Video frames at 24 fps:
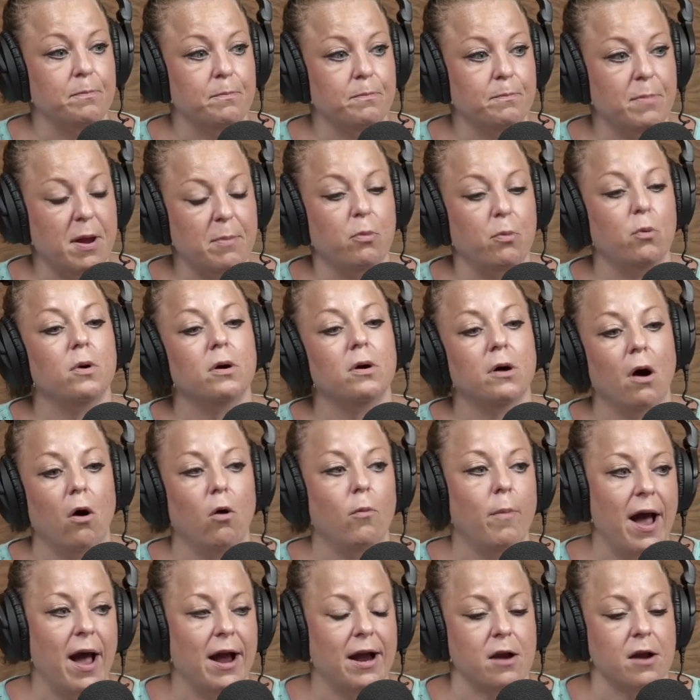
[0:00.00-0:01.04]
people will go
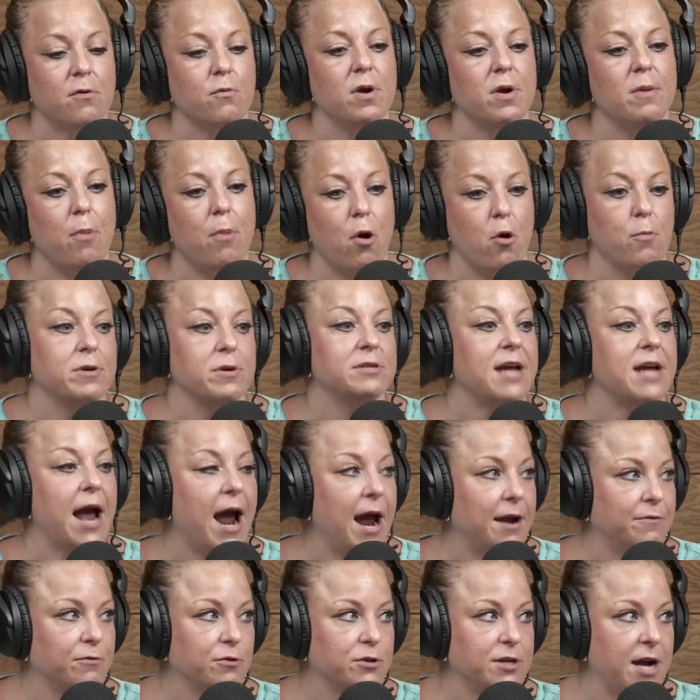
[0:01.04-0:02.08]
back and repurpose
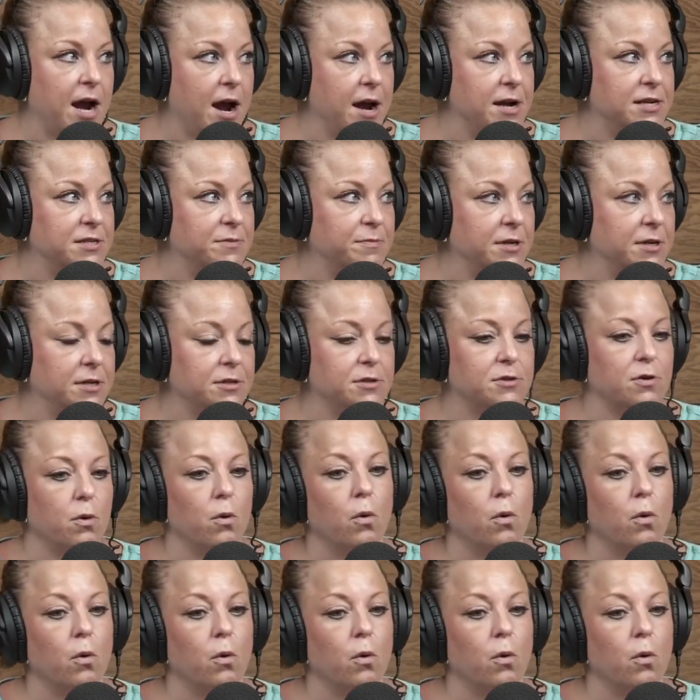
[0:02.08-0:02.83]
advertisements